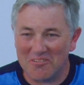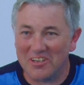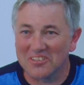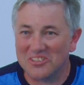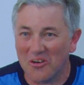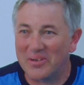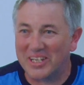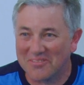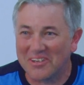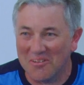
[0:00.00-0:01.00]
real topic
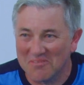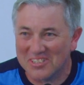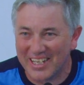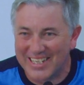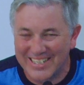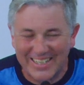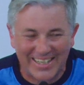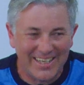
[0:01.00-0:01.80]
of conversation.